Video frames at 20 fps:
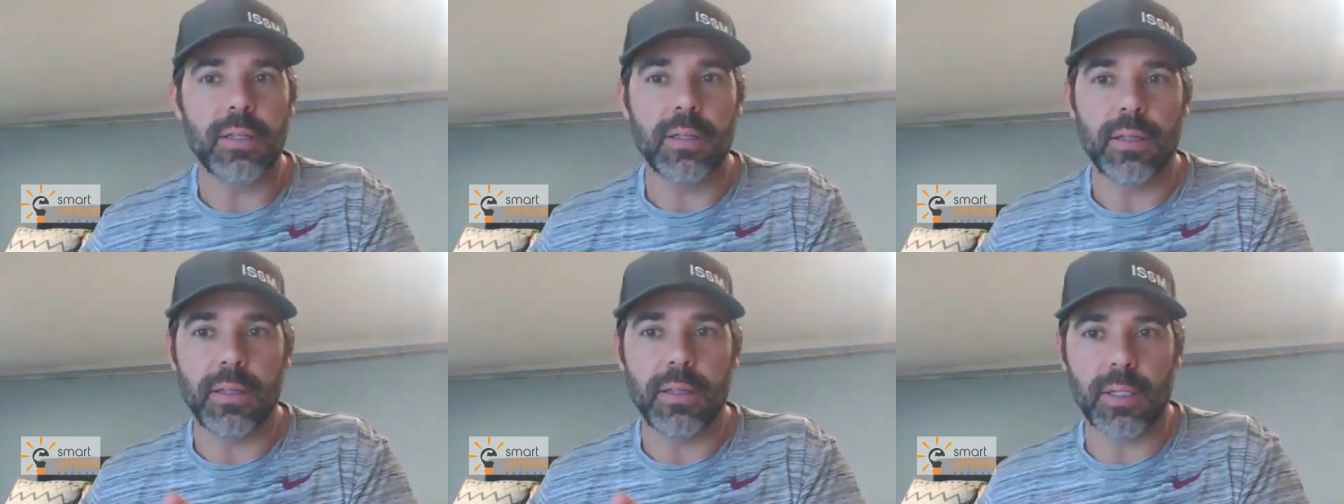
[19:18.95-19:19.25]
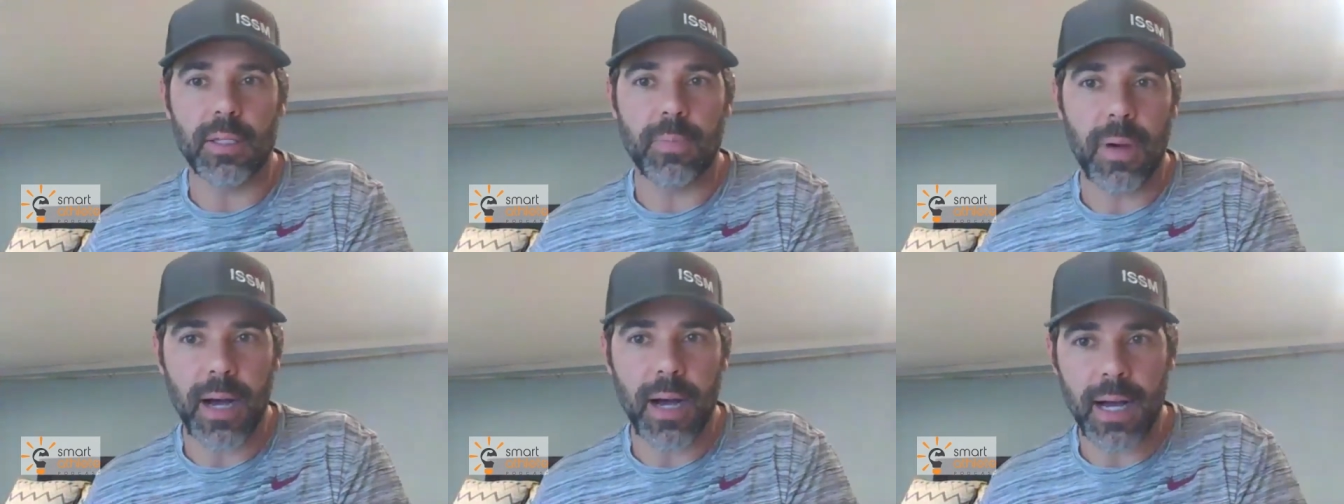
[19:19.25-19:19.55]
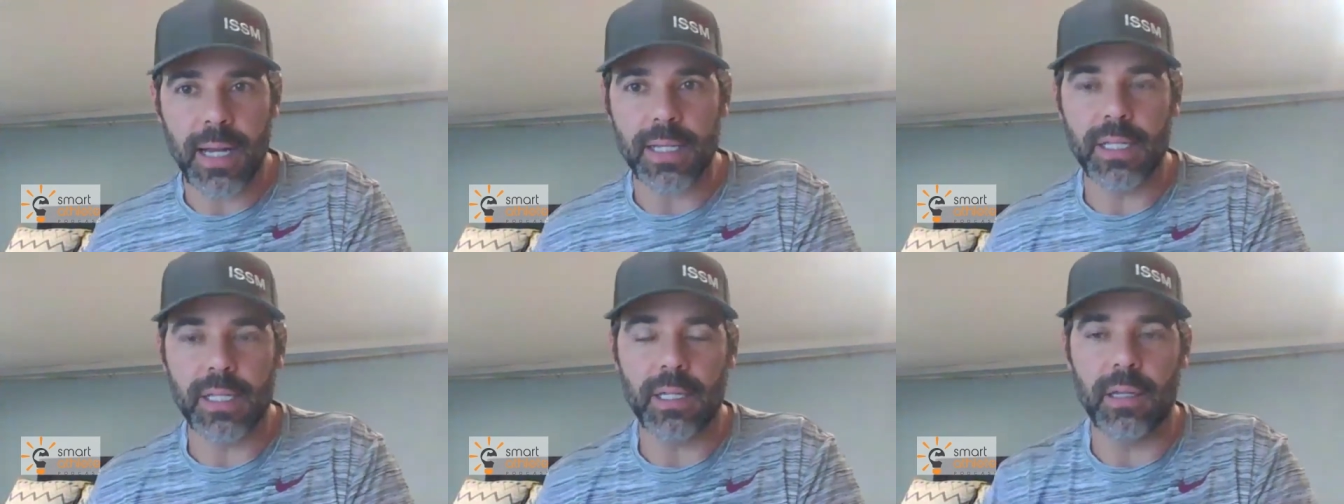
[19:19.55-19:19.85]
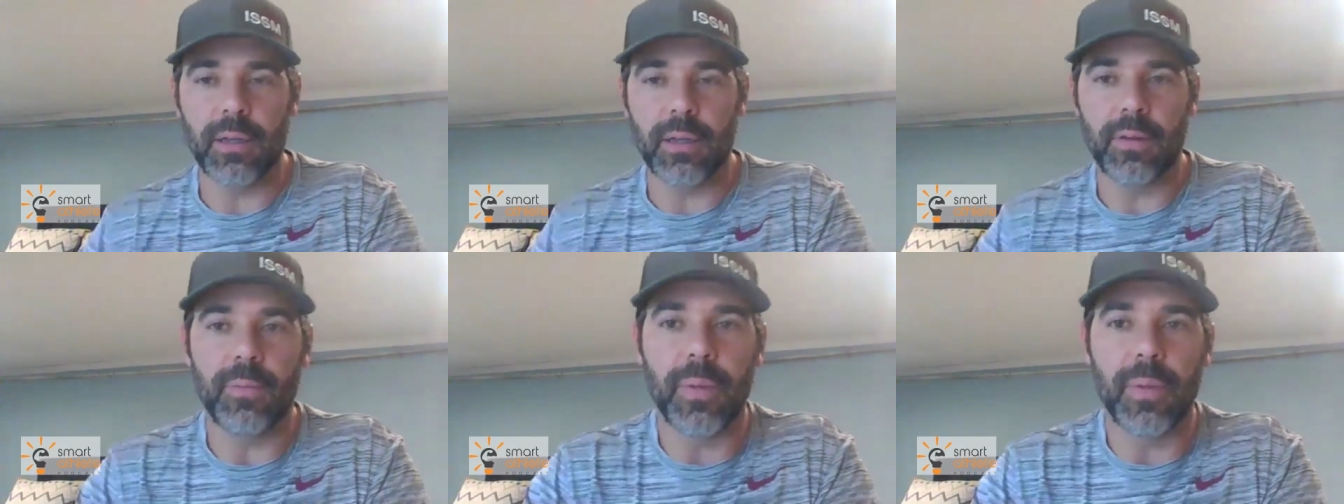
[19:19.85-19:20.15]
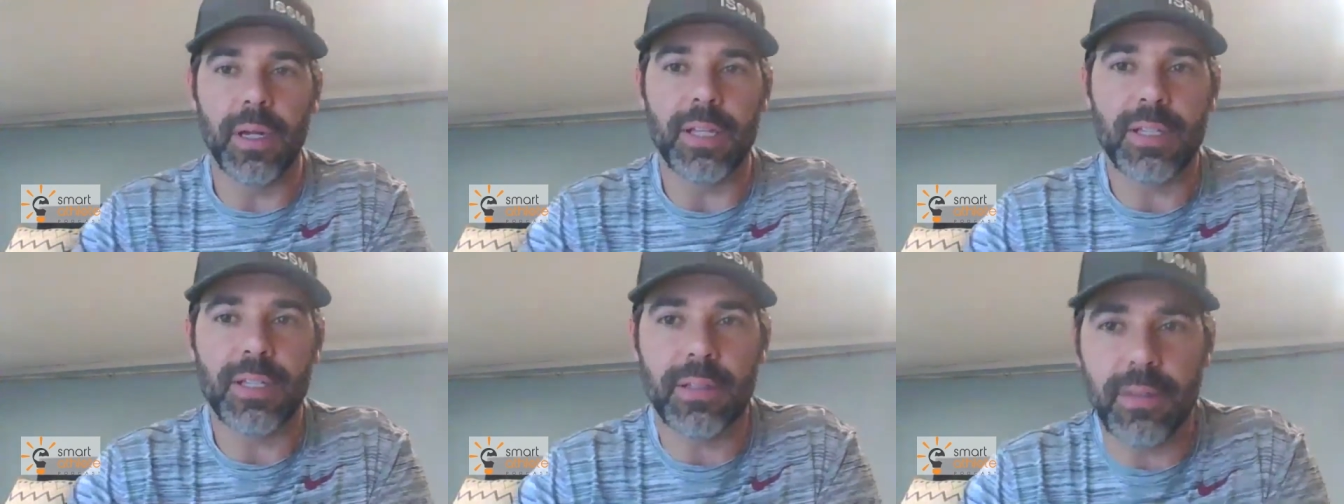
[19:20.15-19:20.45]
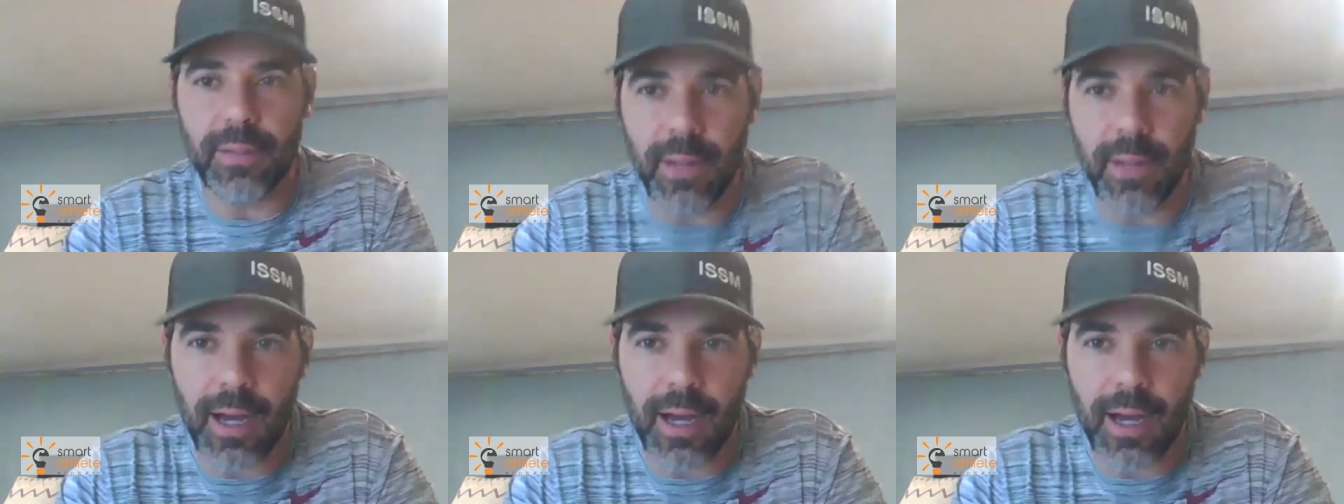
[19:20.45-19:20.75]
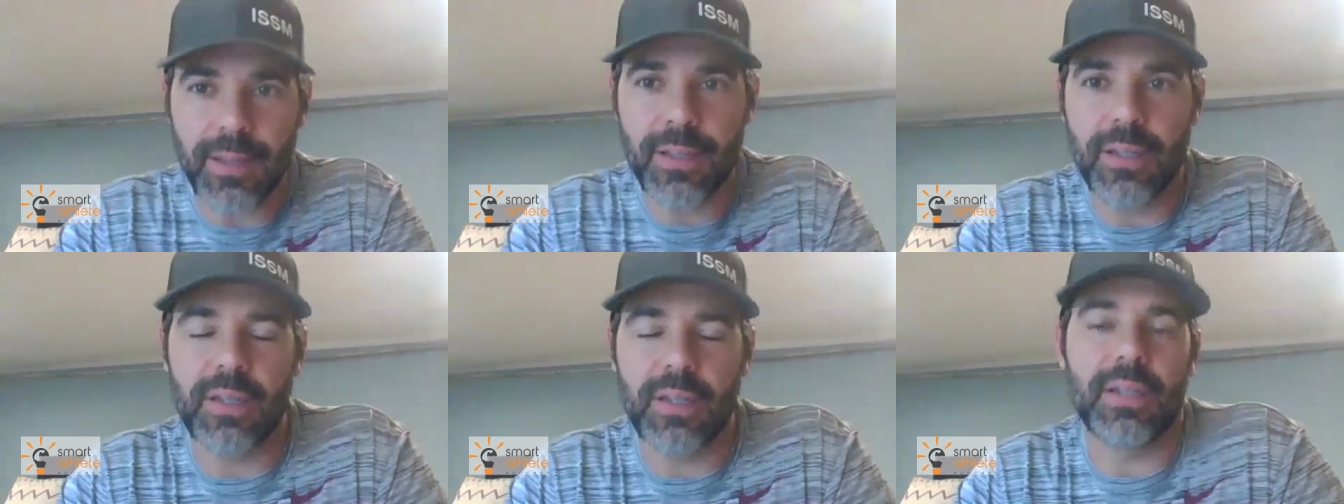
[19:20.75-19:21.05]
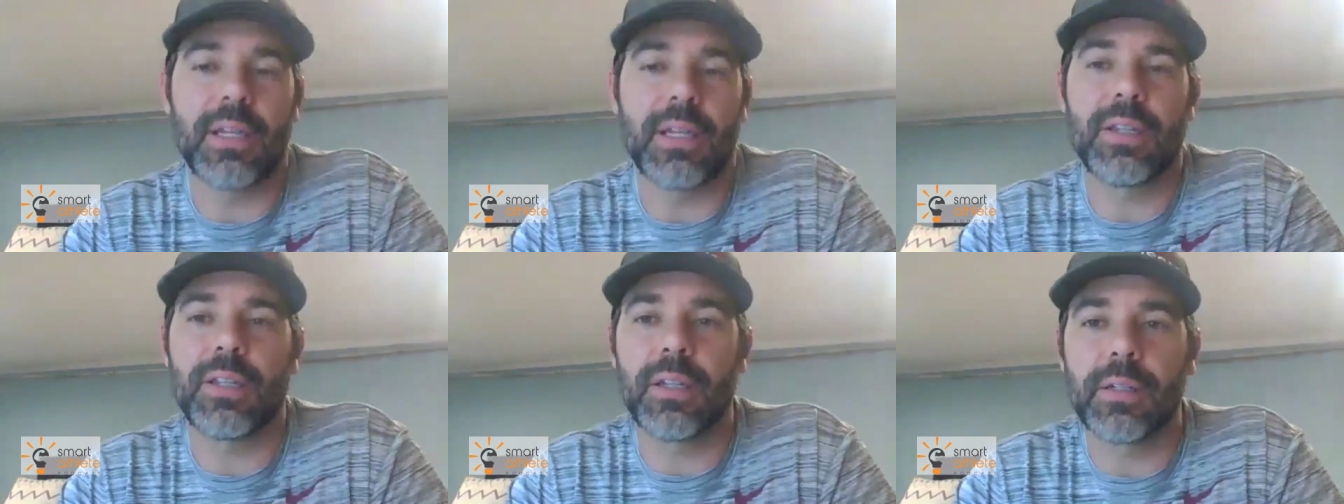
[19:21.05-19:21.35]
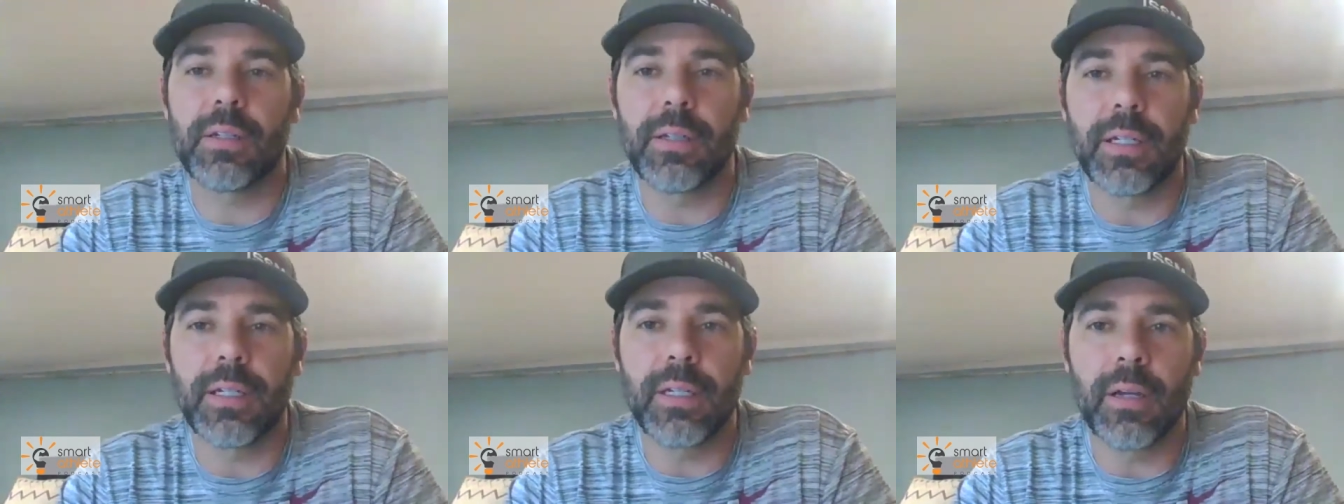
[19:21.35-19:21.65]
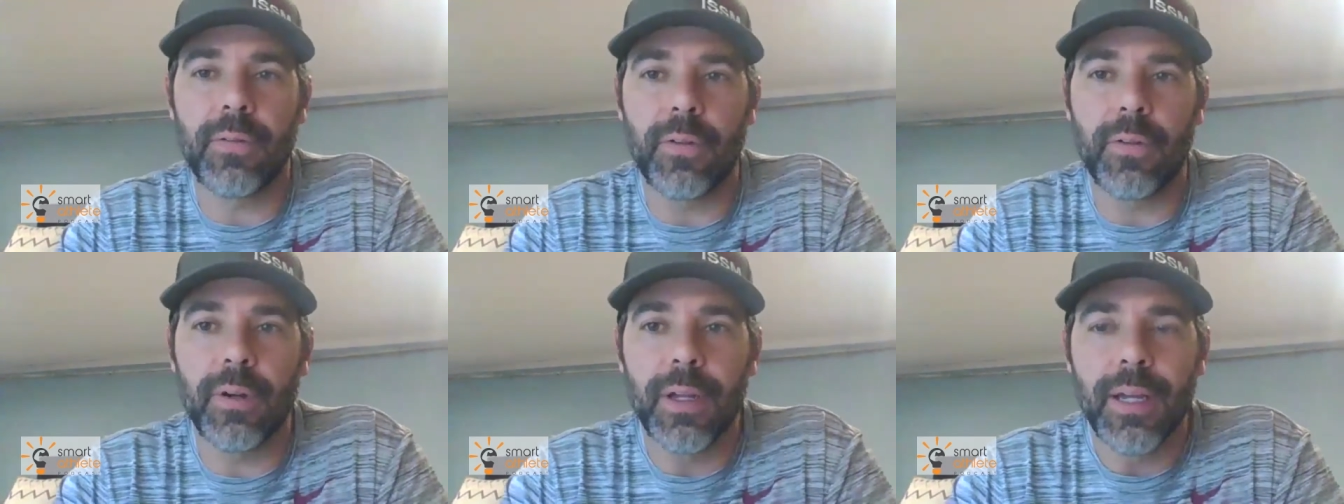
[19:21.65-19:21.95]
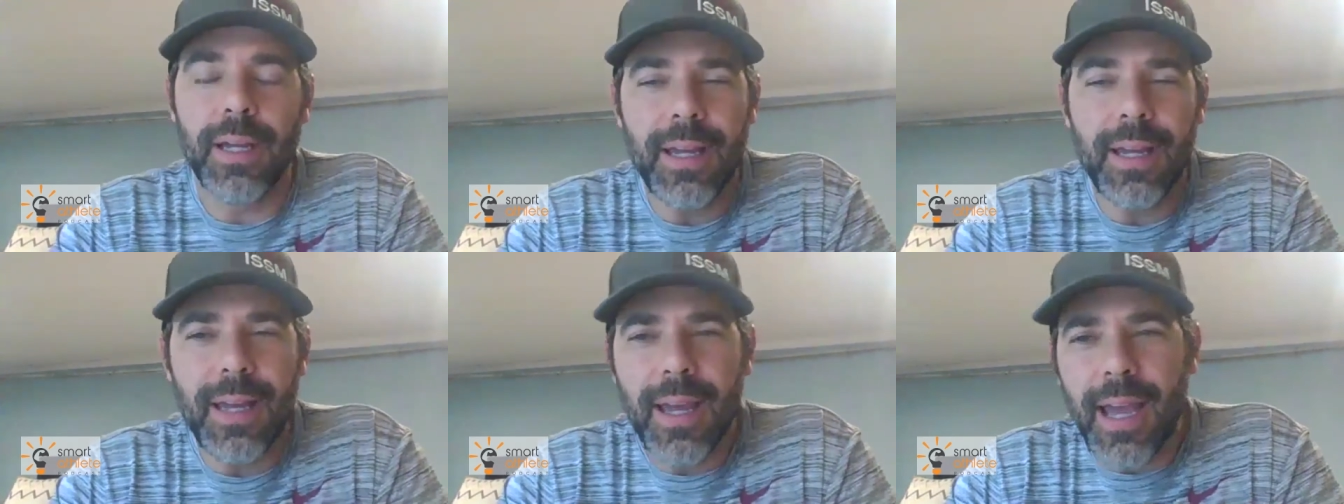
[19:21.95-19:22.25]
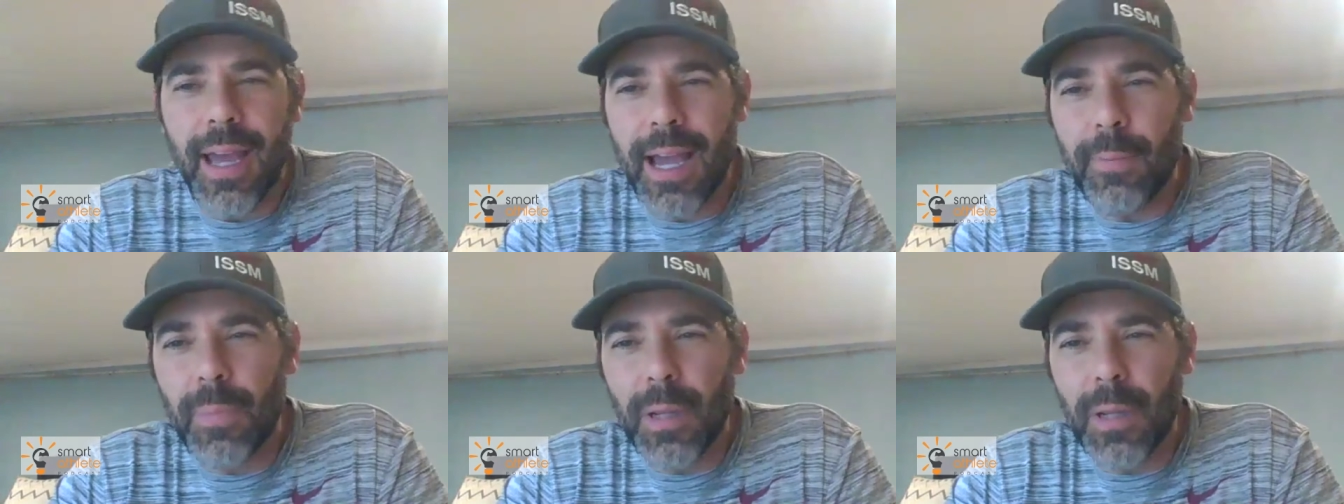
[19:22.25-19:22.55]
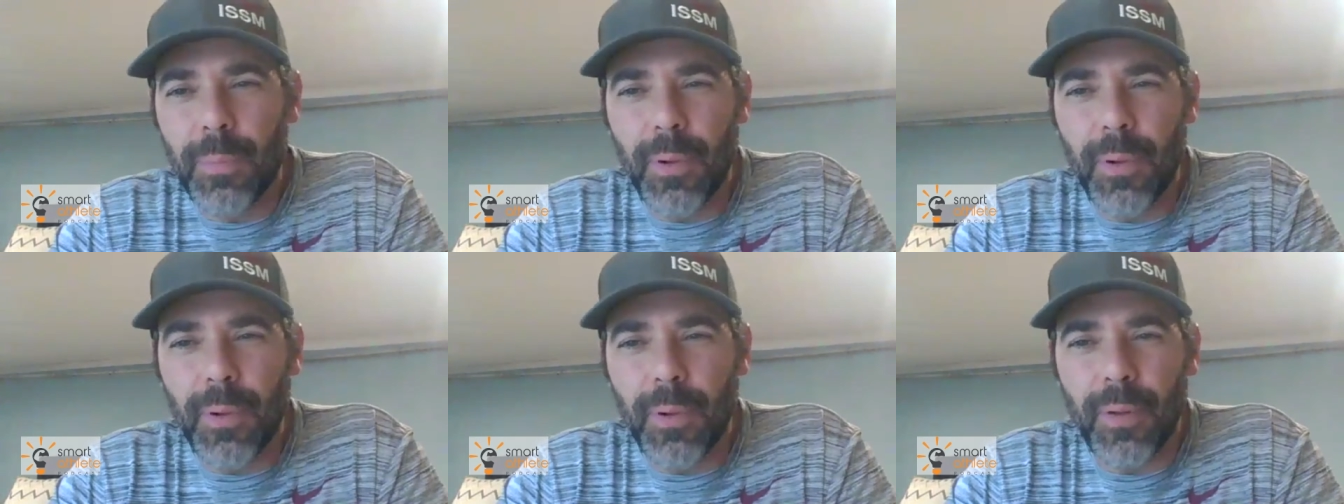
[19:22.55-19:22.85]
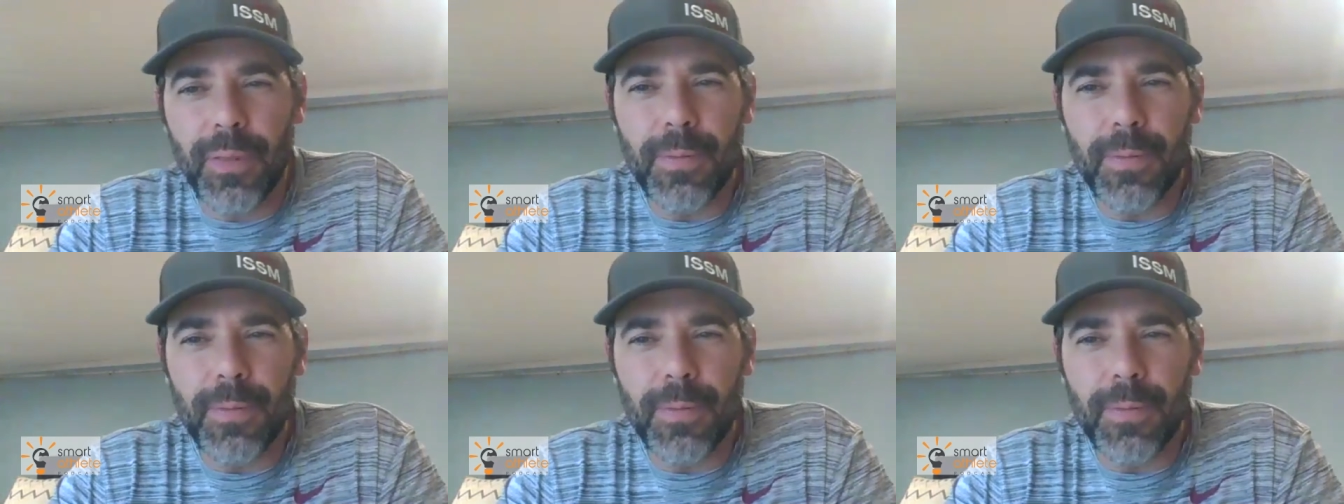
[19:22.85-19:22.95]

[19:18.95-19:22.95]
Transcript: that's positive but it's not statistically different and people